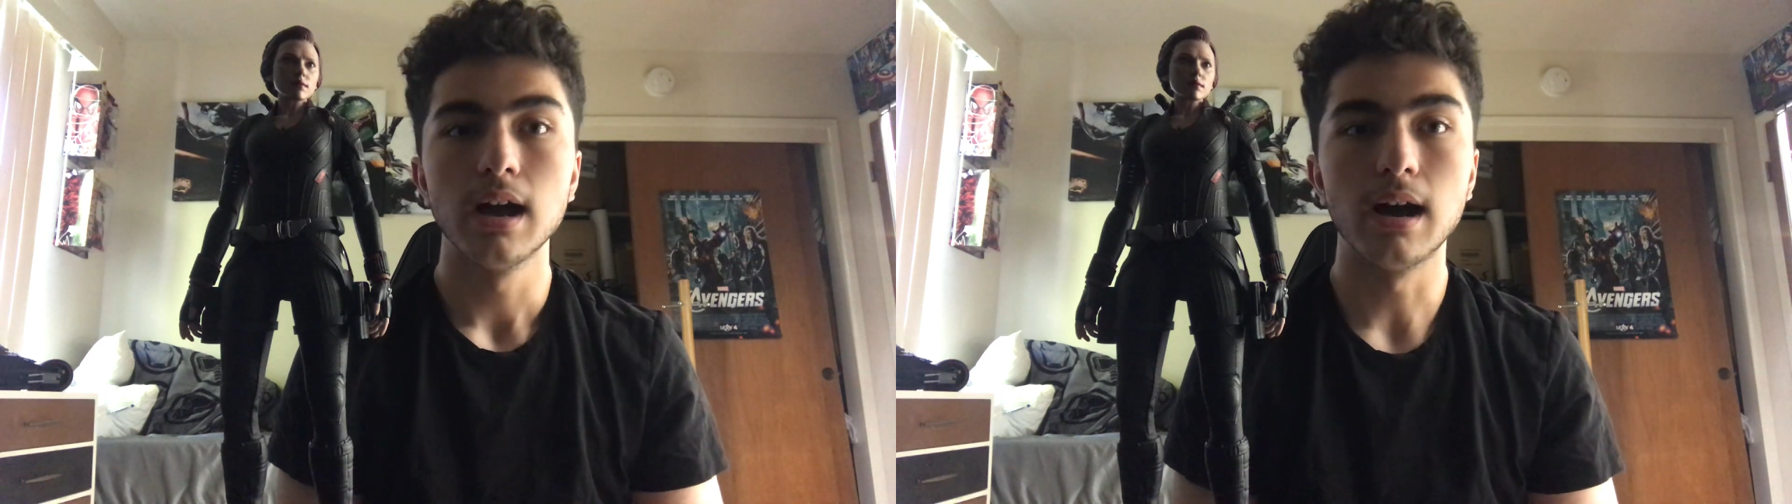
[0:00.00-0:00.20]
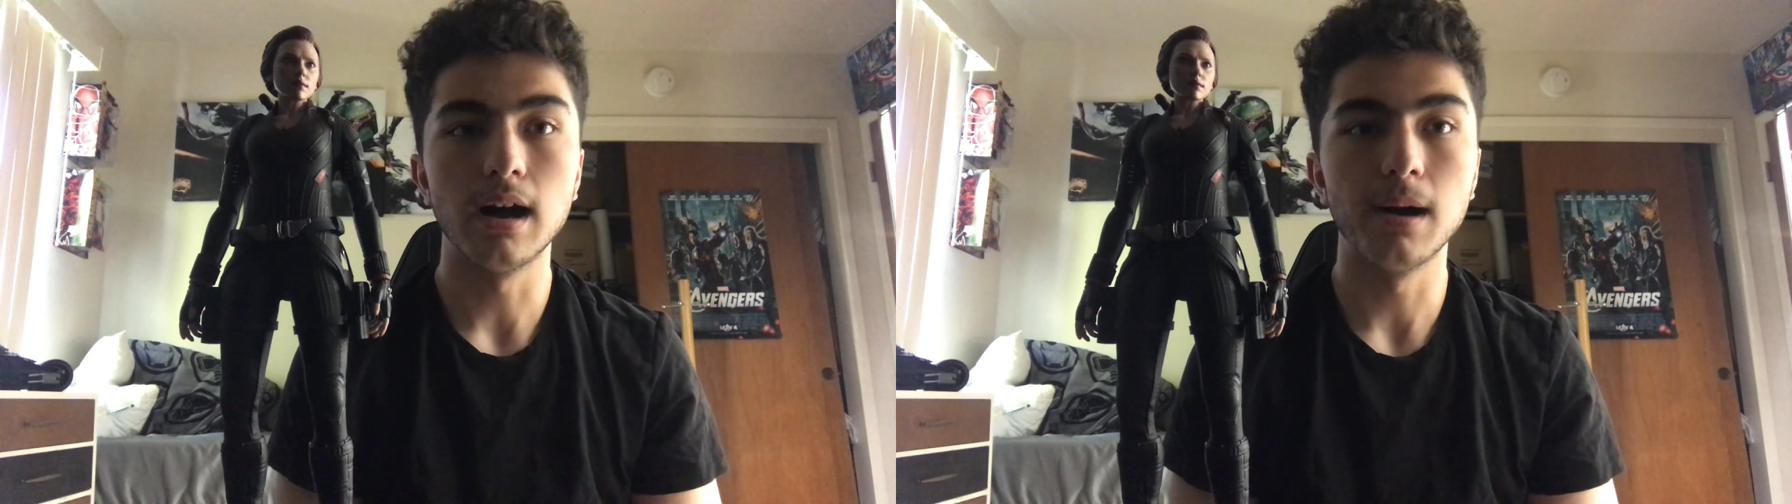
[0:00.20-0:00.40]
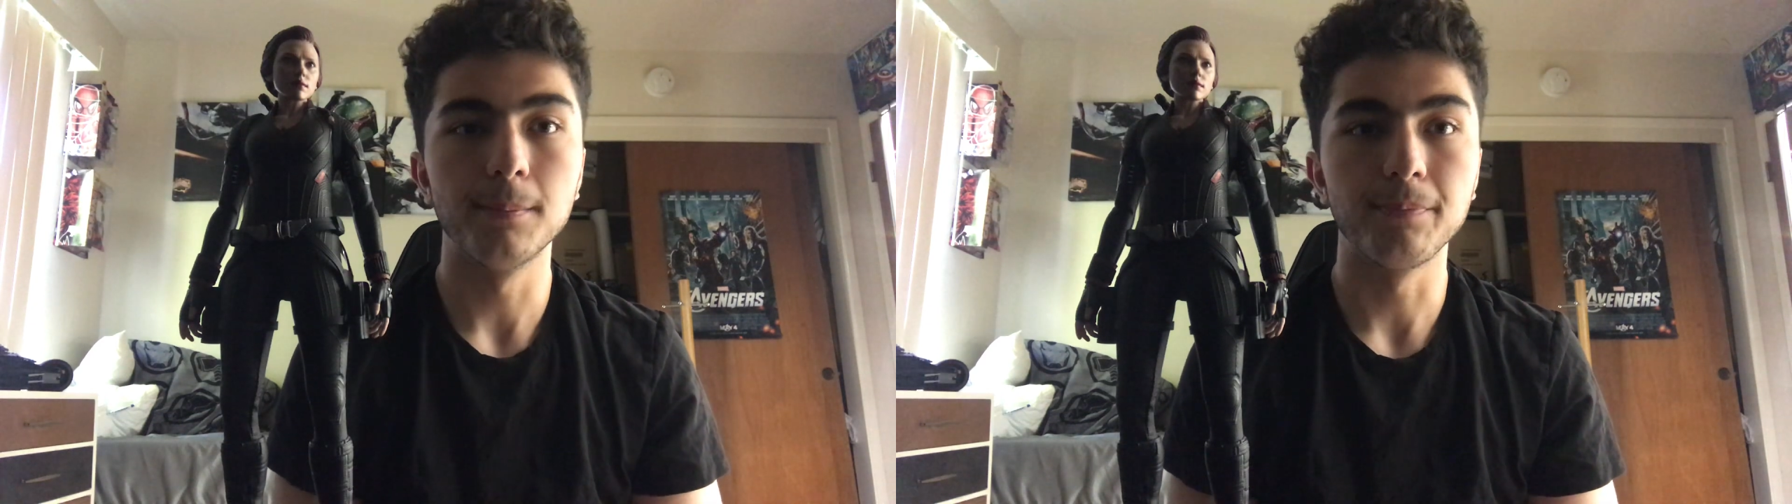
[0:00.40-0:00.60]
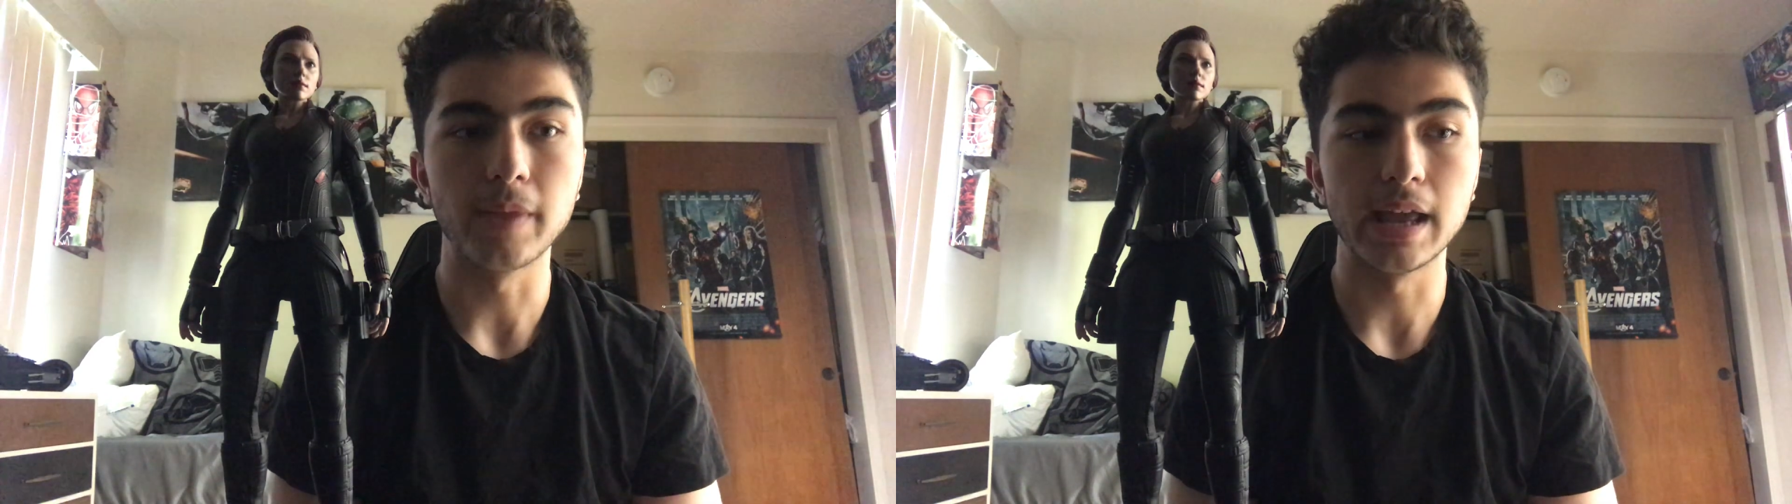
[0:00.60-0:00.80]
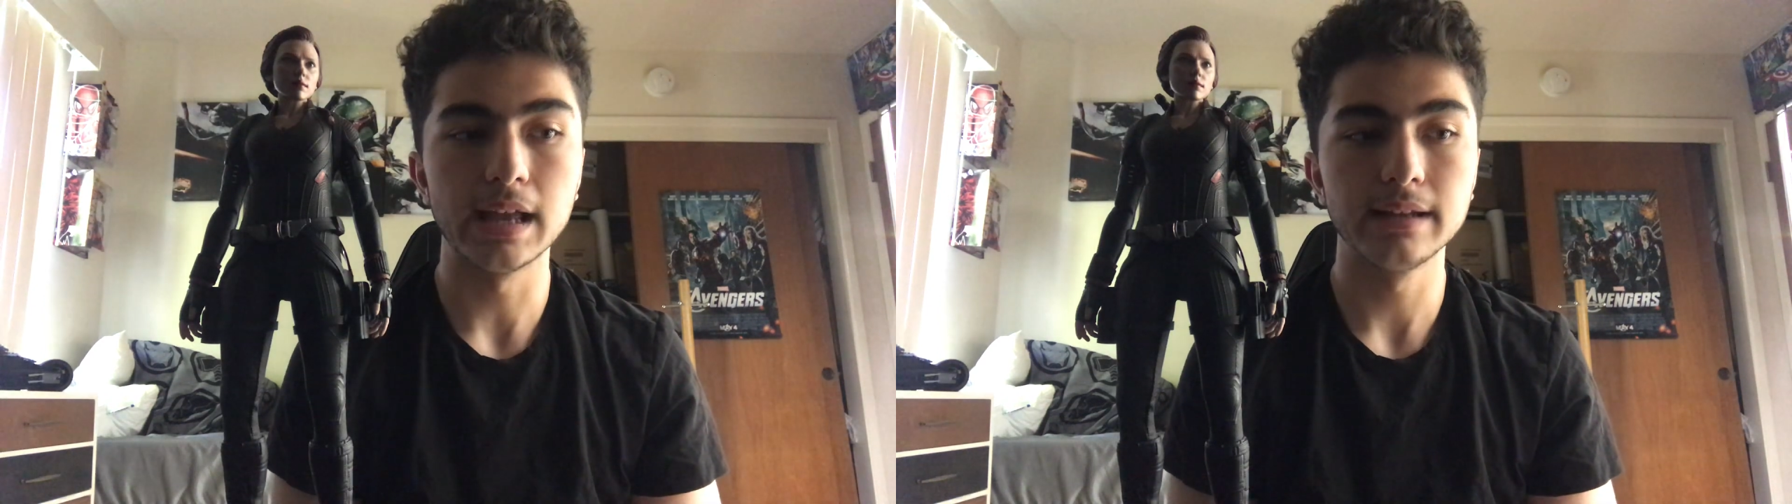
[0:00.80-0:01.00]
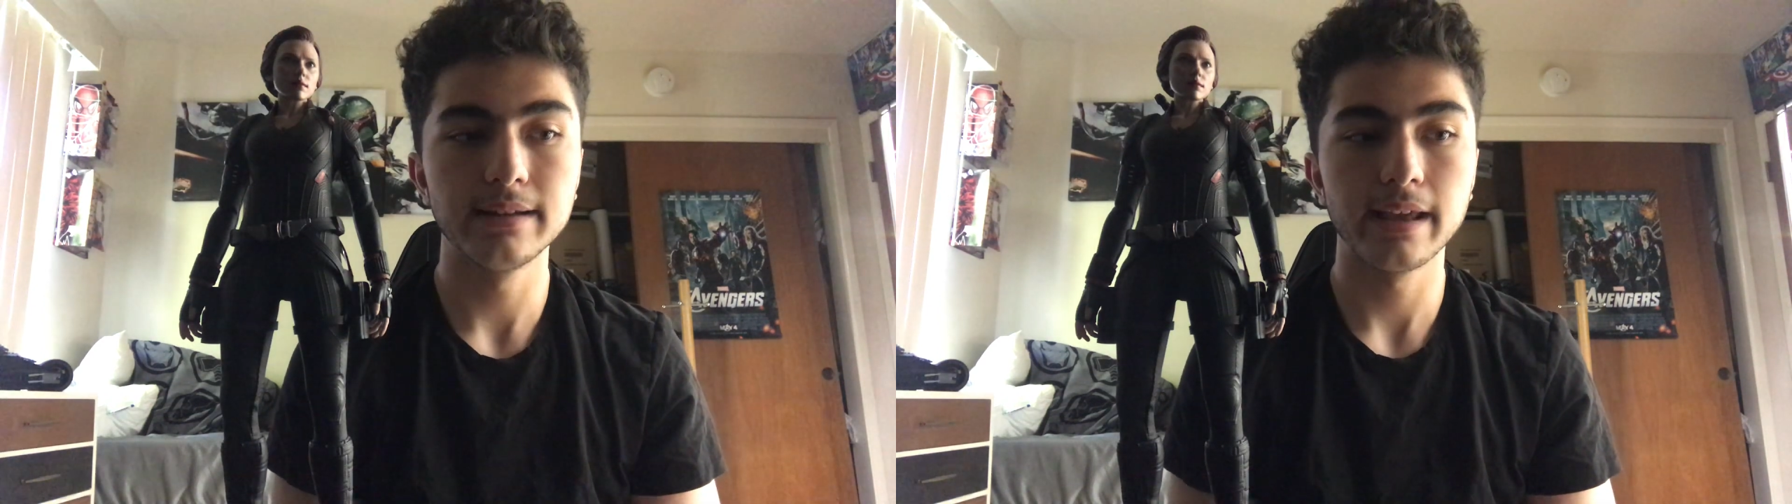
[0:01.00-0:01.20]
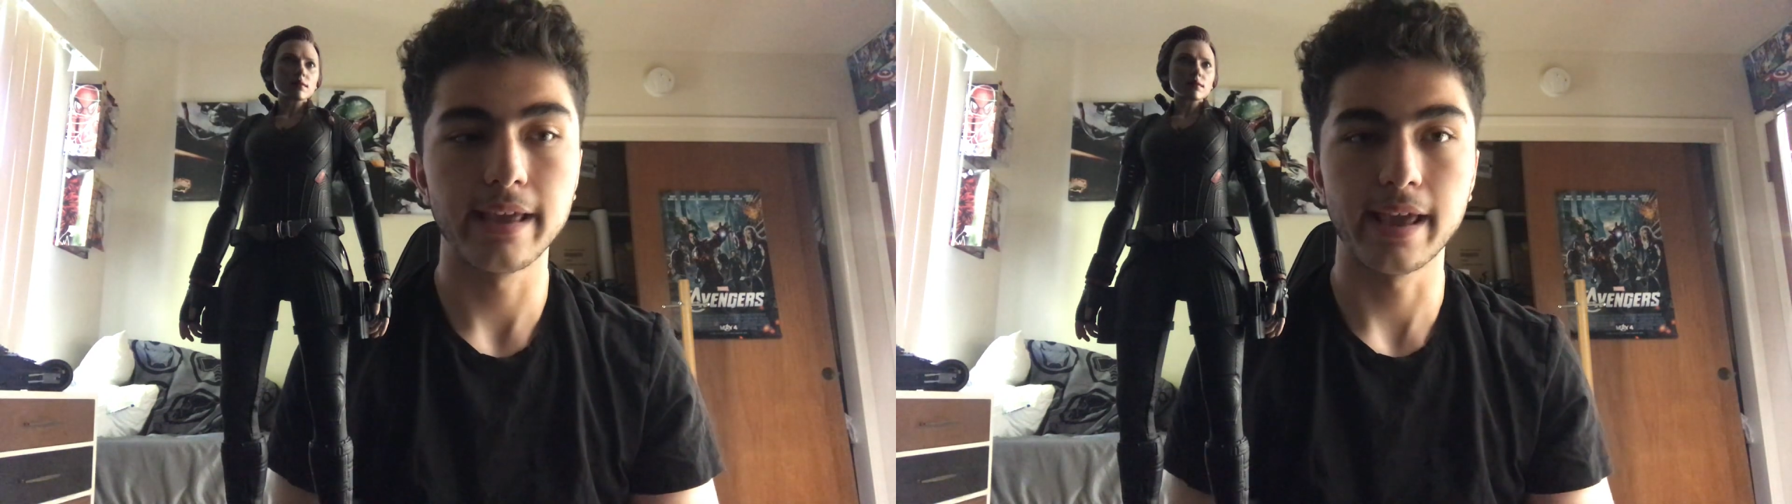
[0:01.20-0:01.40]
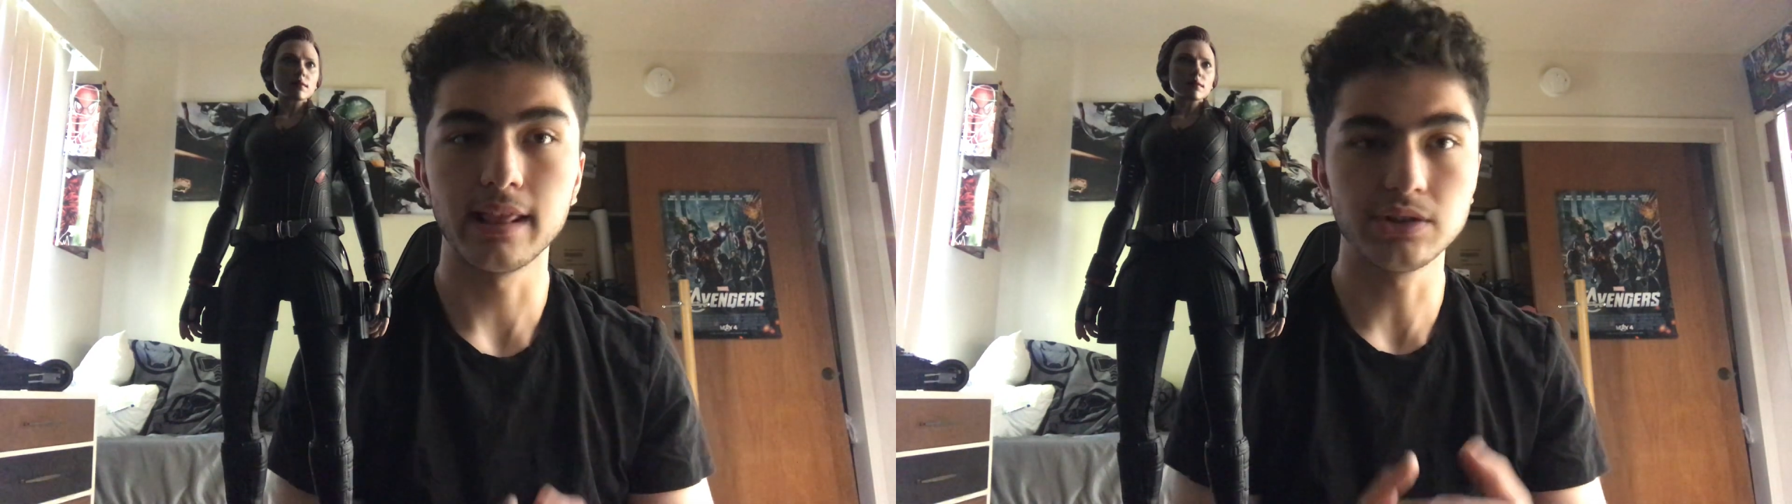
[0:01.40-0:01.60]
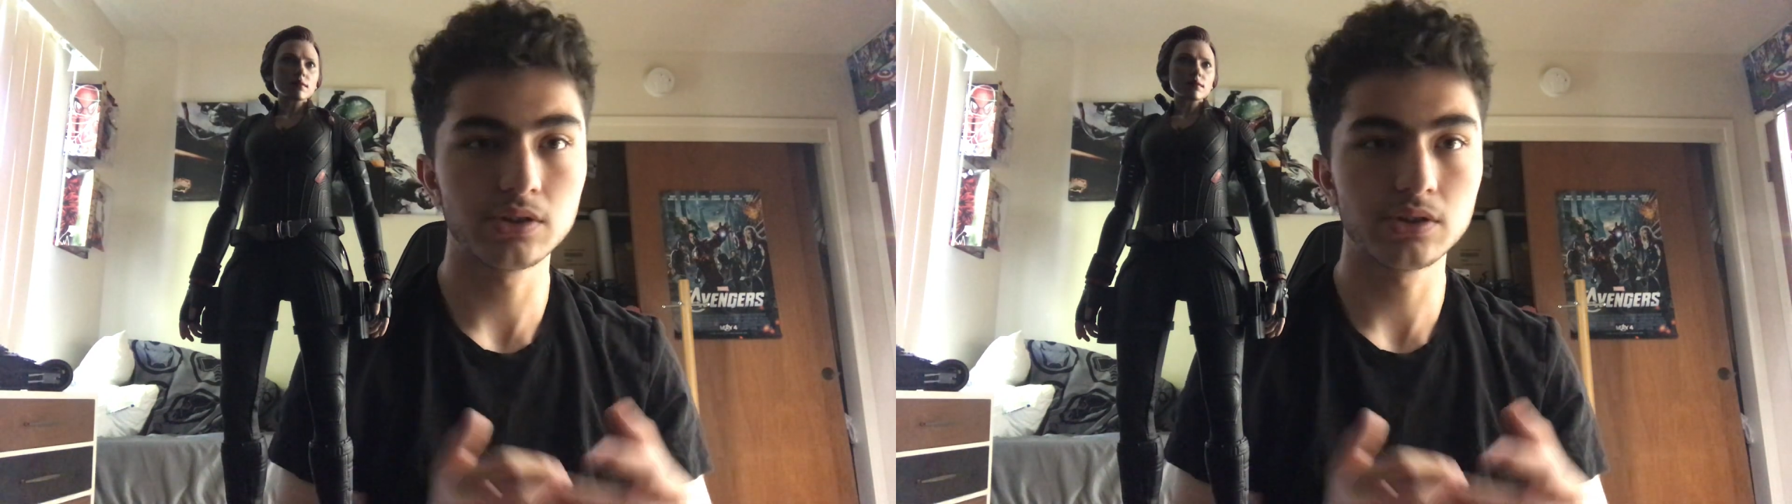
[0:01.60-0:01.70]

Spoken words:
Yeah, let's